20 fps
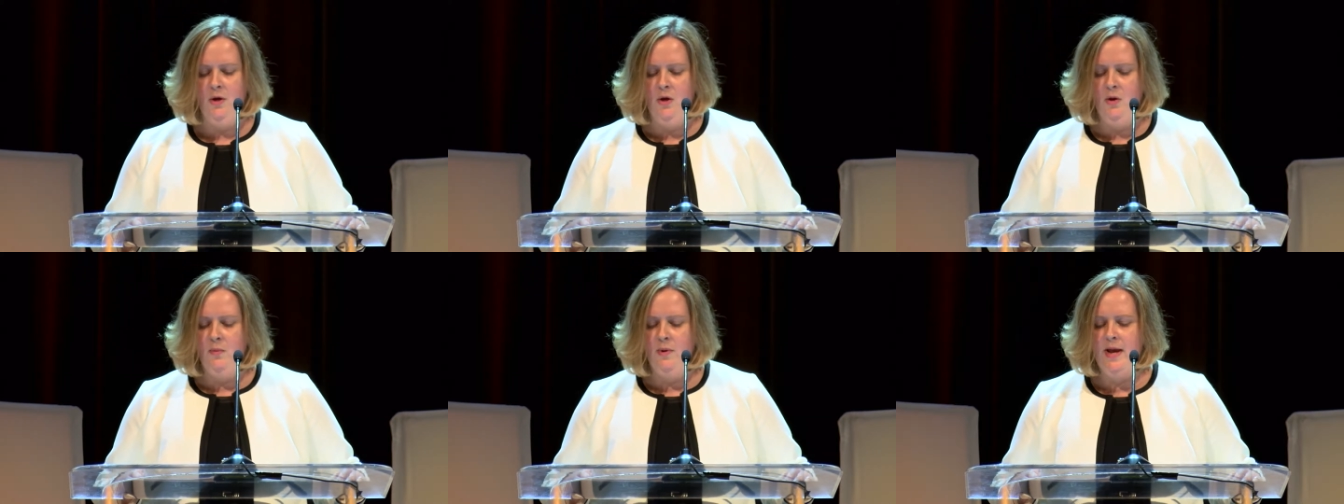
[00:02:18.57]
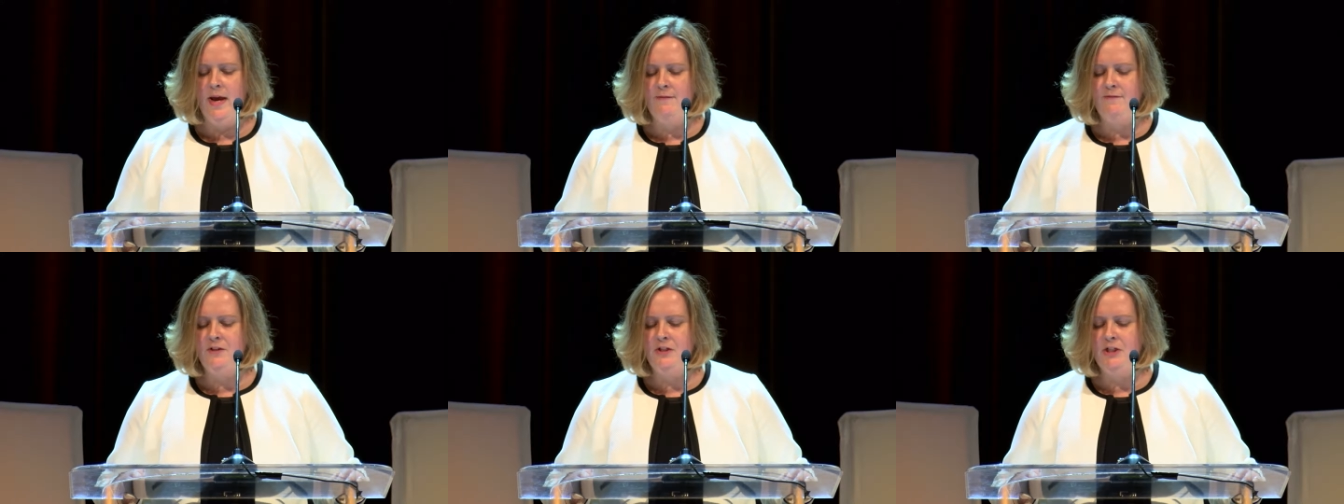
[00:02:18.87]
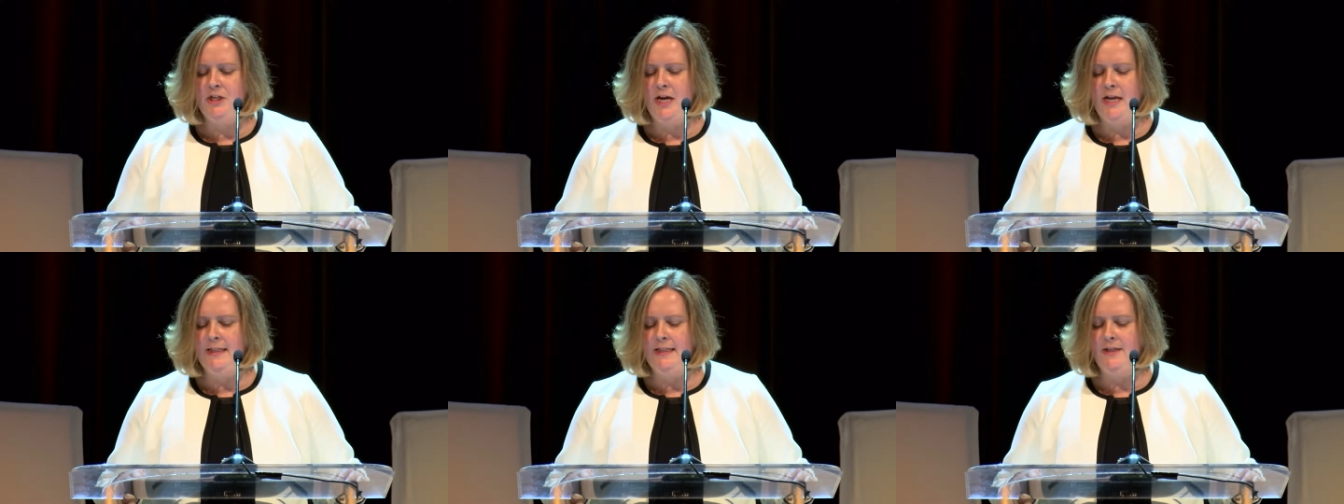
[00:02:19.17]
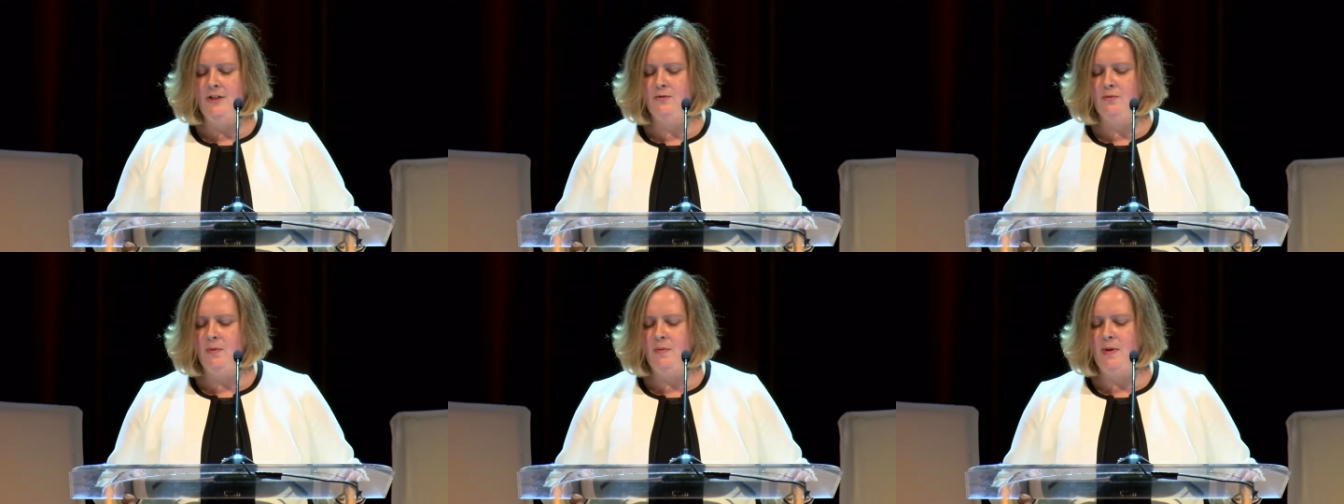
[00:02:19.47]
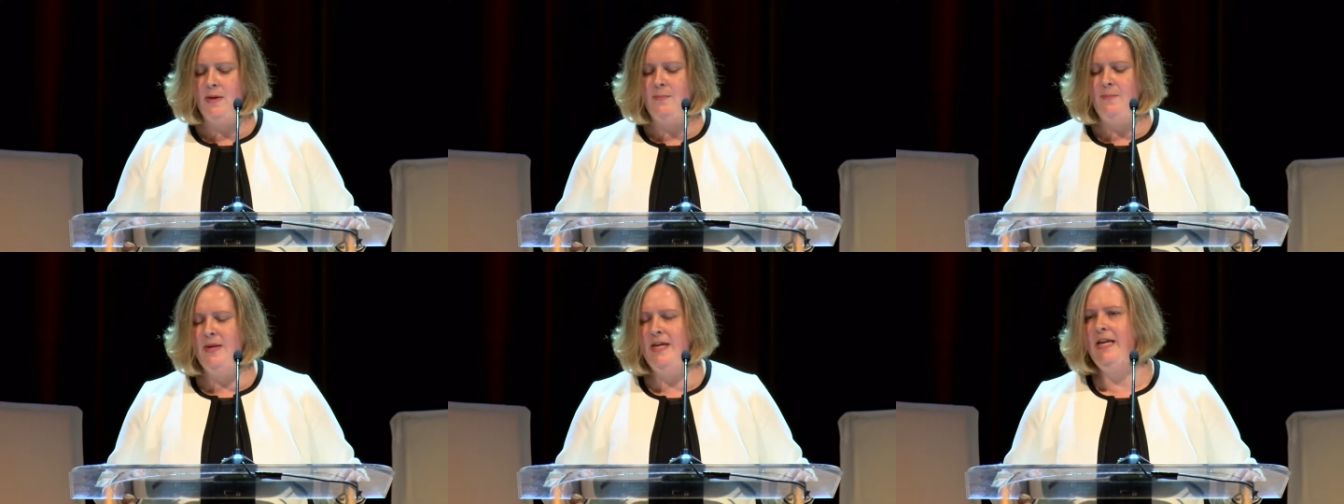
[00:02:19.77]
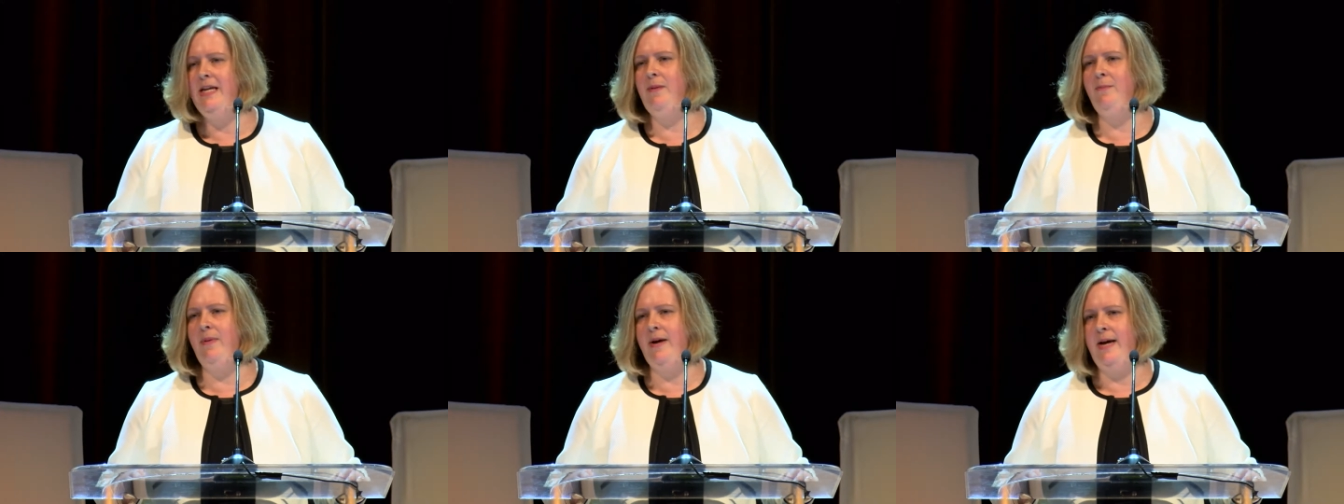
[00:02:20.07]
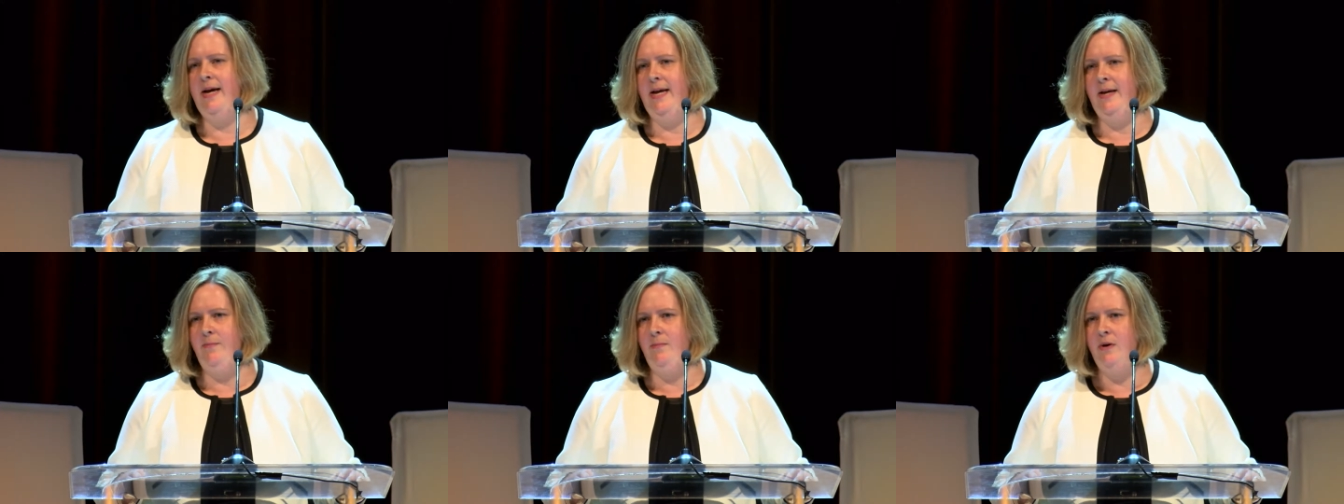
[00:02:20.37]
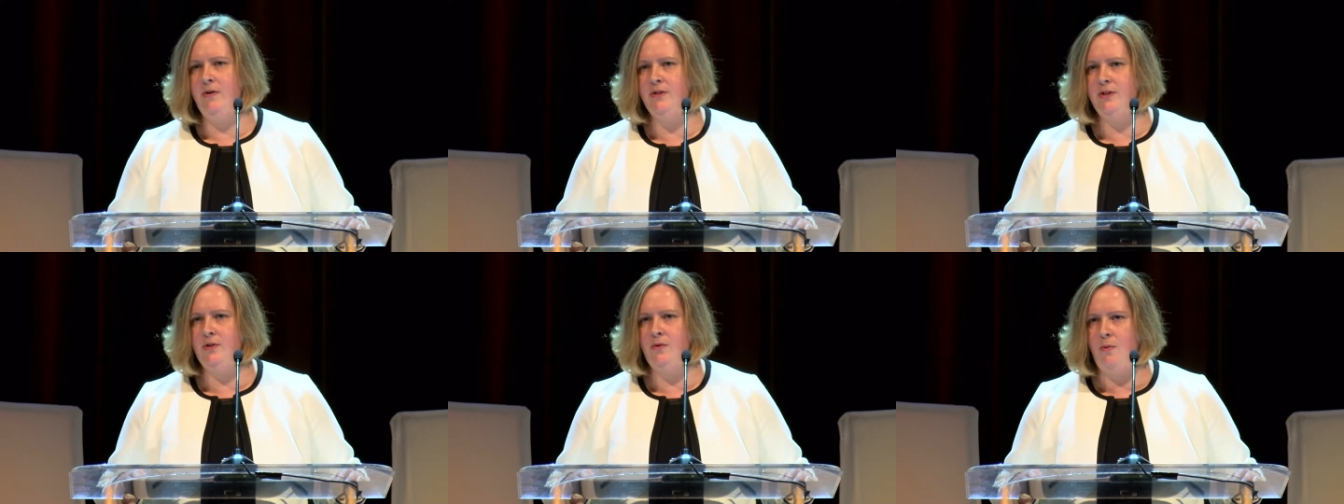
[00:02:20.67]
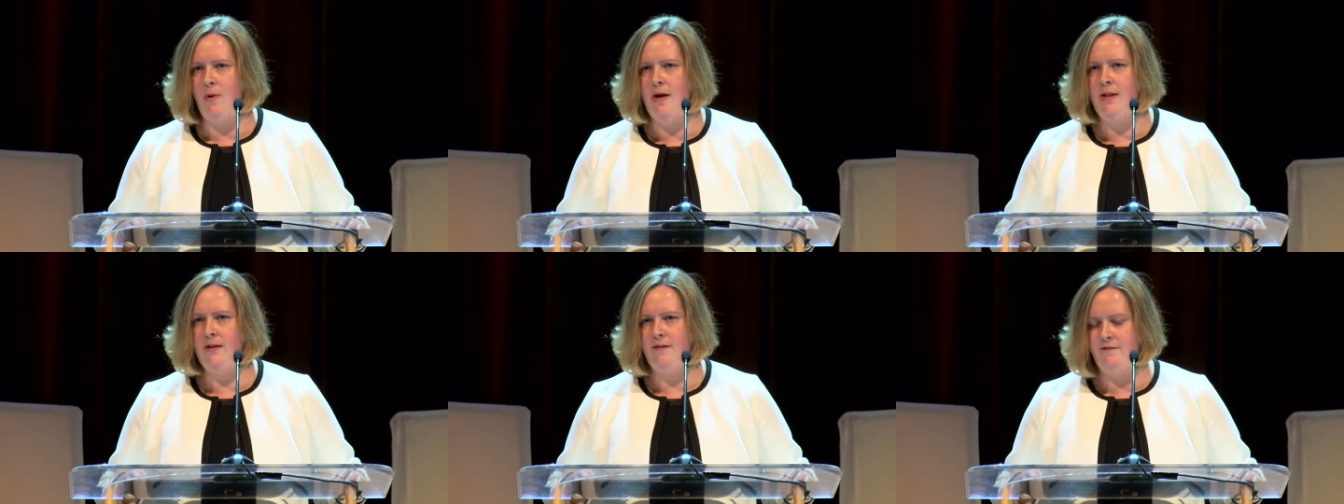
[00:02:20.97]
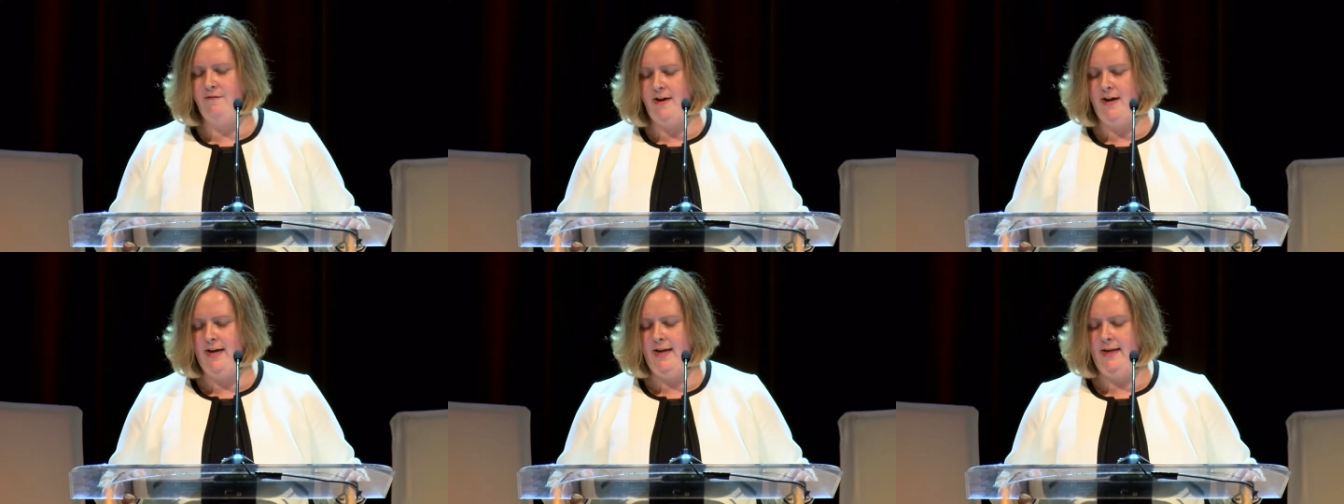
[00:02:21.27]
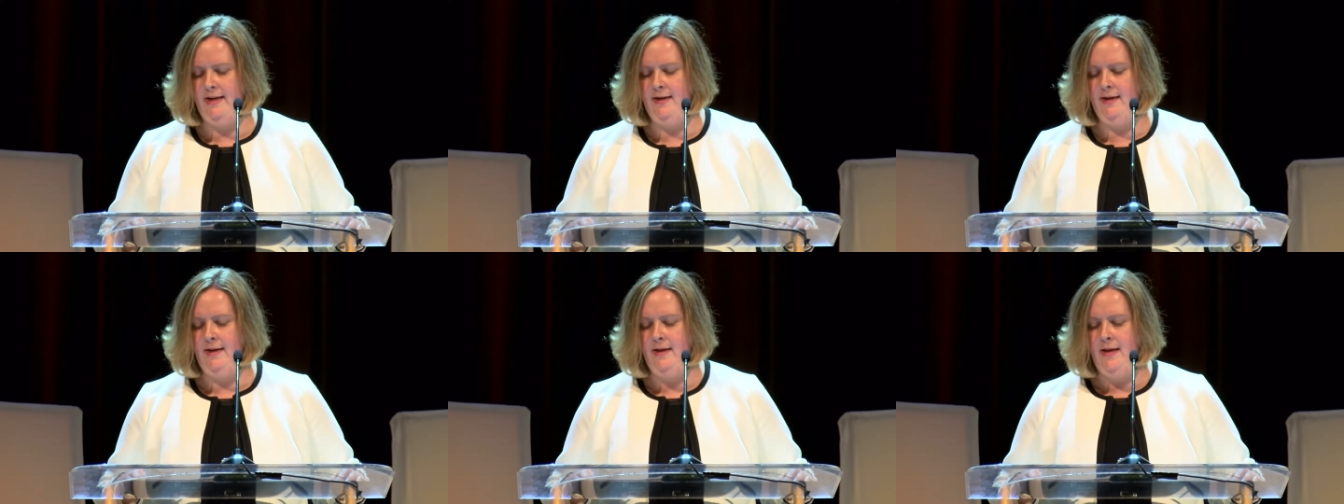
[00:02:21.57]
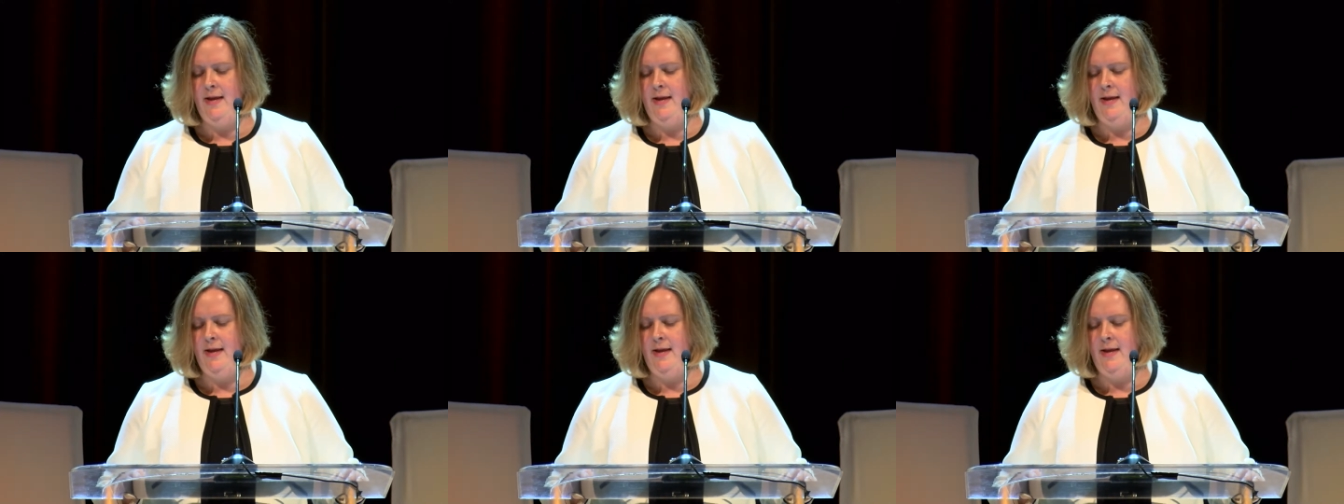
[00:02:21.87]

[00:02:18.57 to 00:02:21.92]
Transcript: We have to challenge what we mean by most qualified